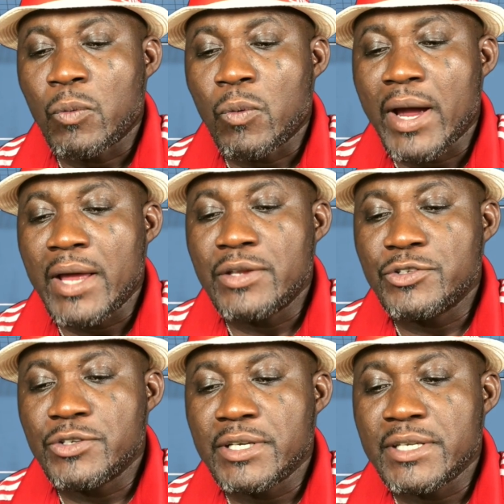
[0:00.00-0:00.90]
Why
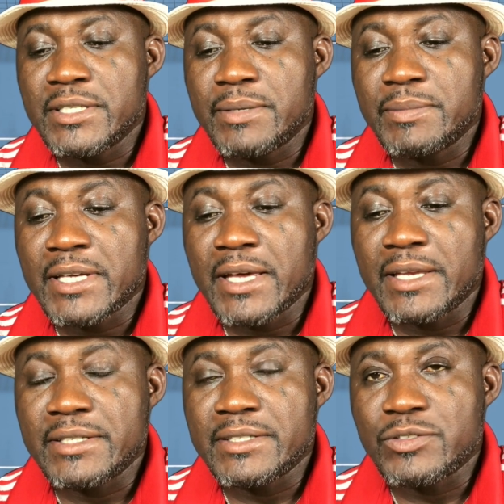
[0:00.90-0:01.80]
junior team
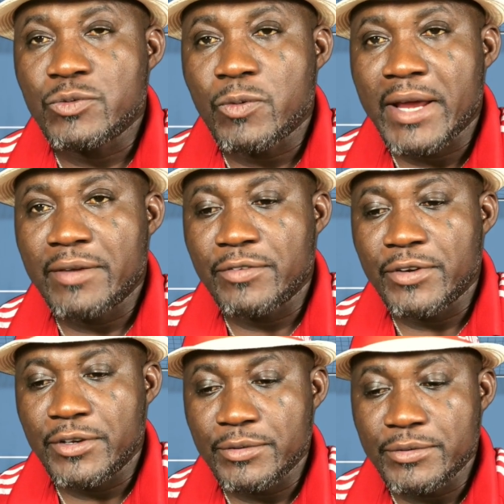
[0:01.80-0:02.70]
tennis is right for
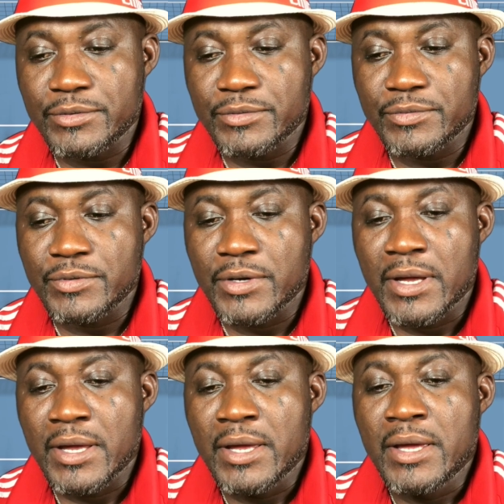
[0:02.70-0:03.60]
you?
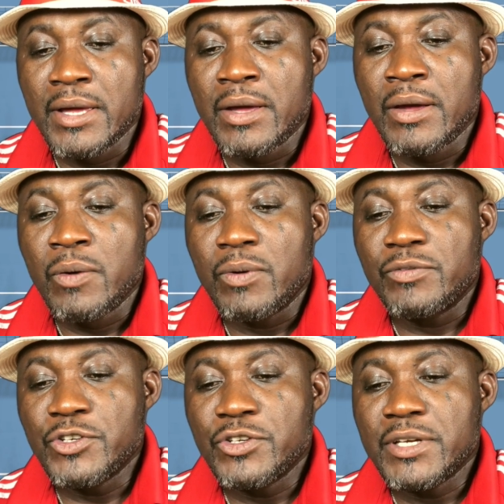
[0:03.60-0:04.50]

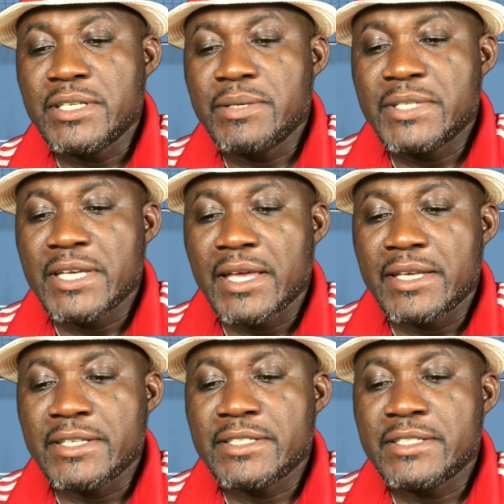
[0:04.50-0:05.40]
With junior team
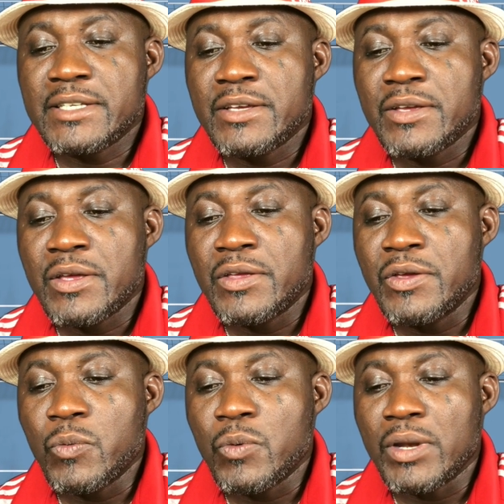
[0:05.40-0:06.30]
tennis,
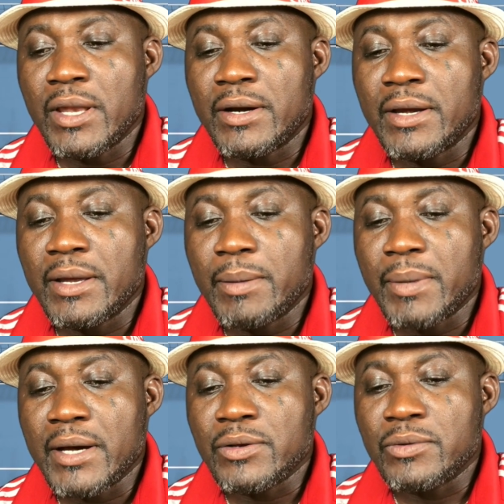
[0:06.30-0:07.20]
you will learn
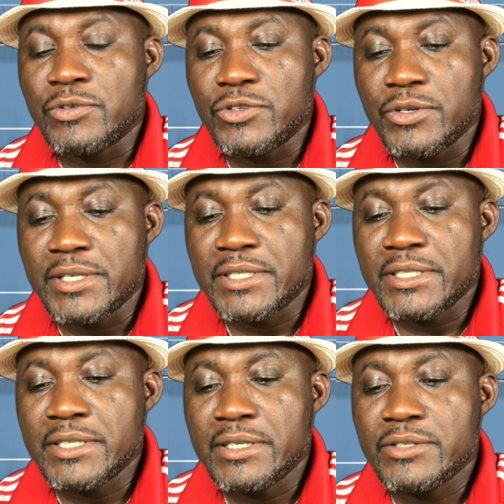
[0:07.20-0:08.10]
about
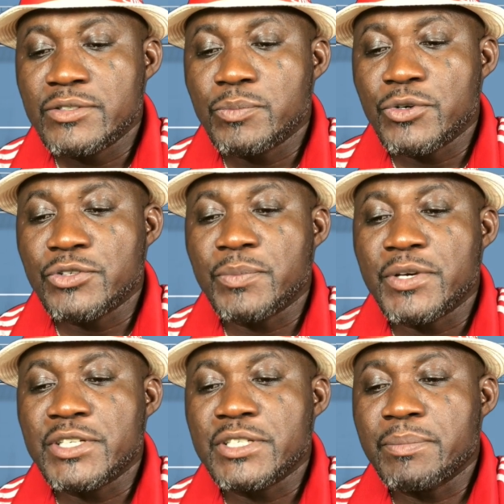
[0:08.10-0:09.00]
unity,
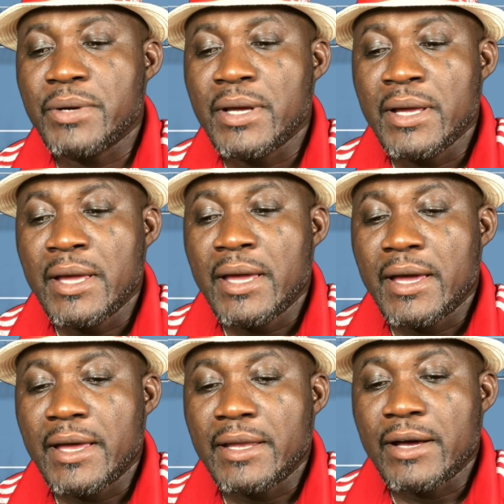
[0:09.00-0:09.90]
sportsmanship,
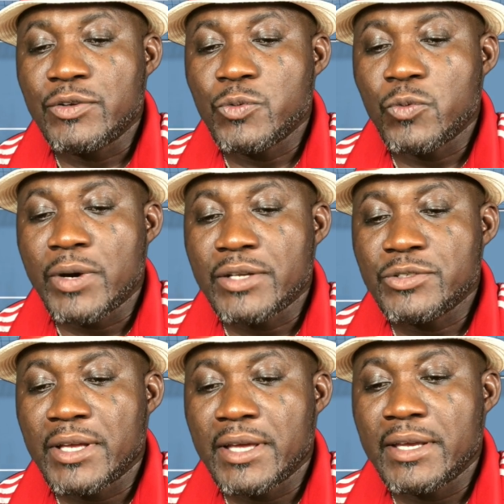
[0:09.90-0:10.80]
and how to work
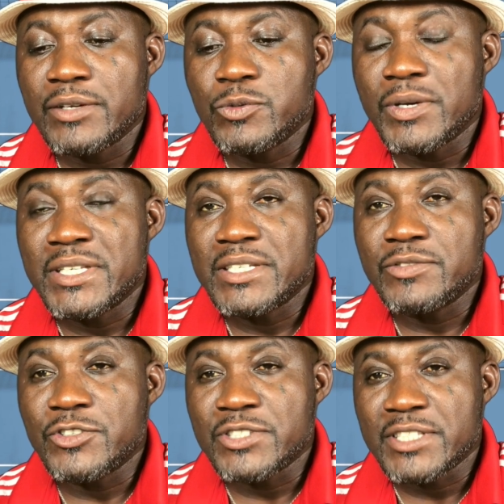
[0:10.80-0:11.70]
together to
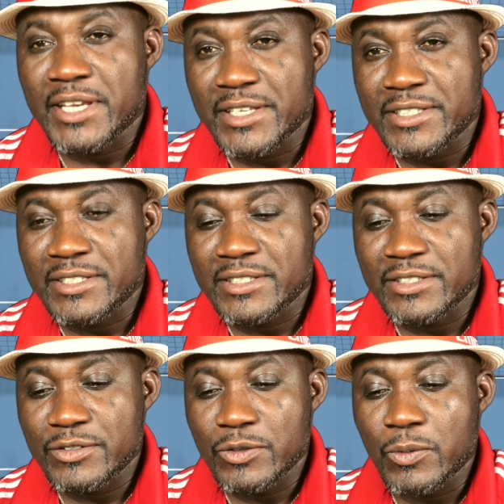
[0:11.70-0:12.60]
achieve
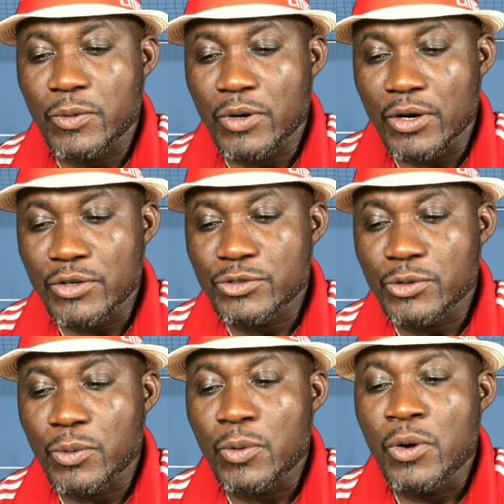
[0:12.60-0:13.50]
success. You will
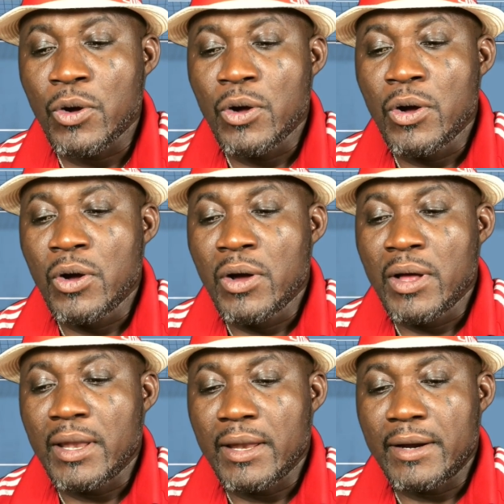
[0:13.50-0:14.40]
also
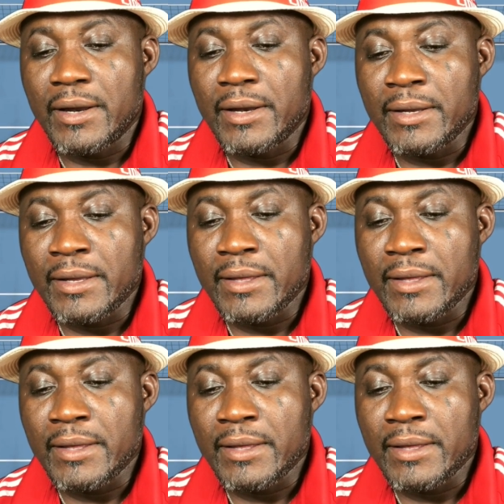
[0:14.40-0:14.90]
learn